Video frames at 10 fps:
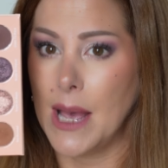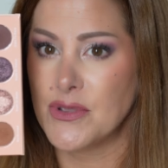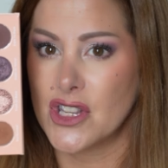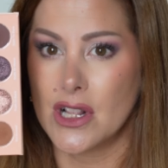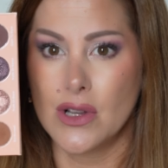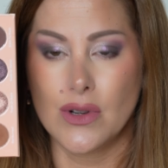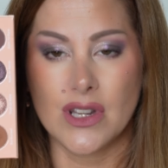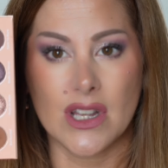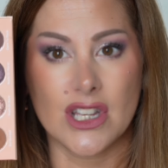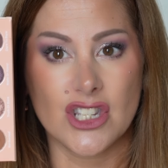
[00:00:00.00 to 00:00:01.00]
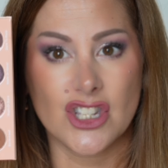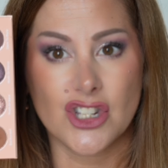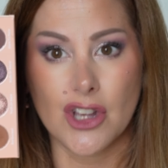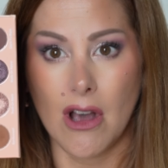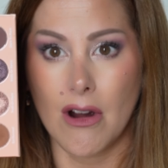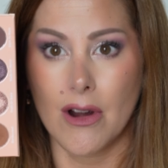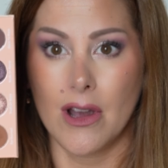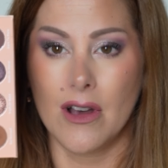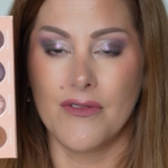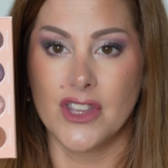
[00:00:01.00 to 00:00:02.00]
absolute star
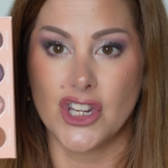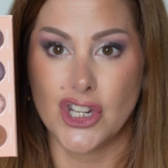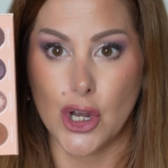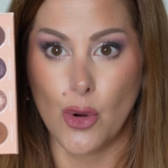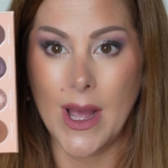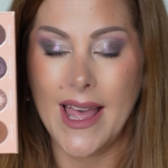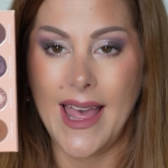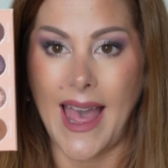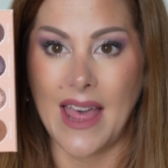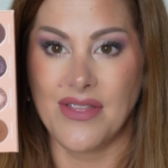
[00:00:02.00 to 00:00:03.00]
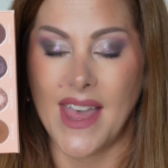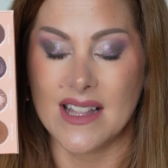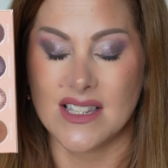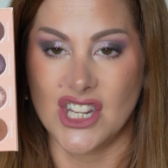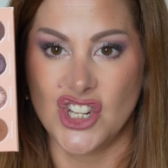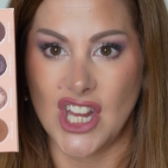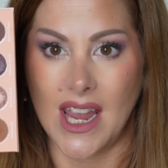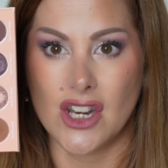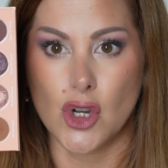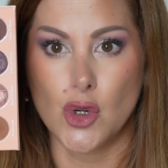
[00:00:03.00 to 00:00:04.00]
of the show, and that's the
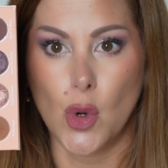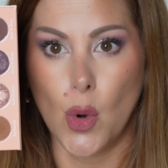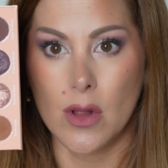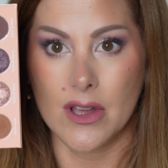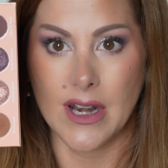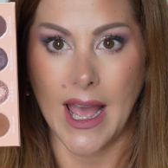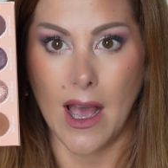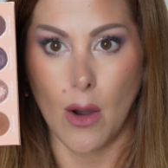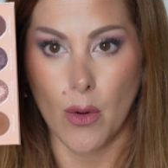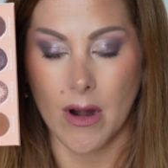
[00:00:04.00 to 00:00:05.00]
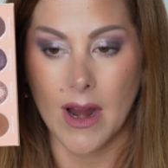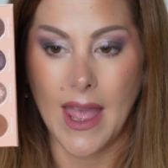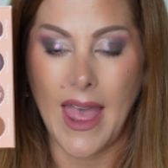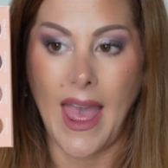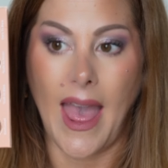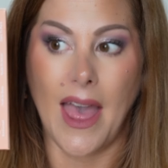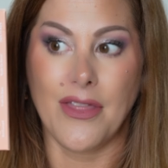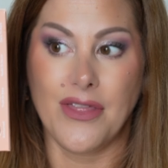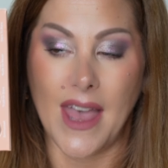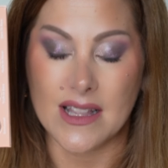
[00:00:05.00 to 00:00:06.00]
shade Golden Hour.
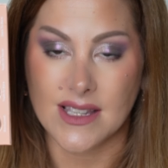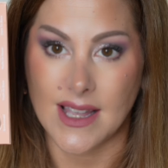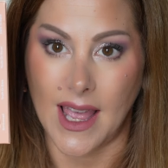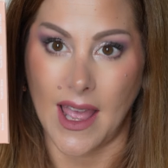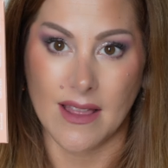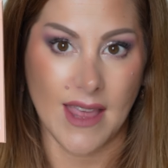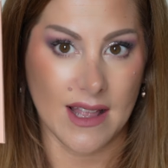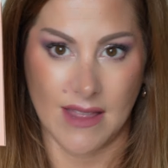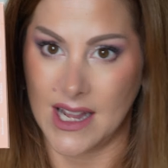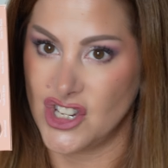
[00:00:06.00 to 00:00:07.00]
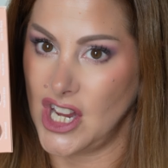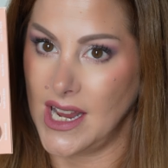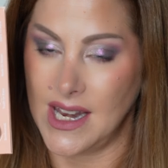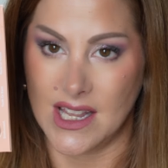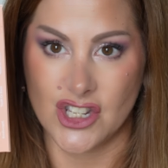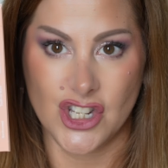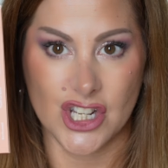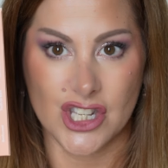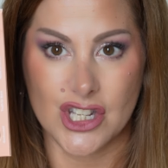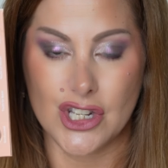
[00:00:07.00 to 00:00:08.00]
That shade is
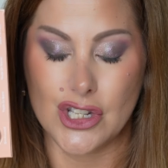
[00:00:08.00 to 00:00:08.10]
just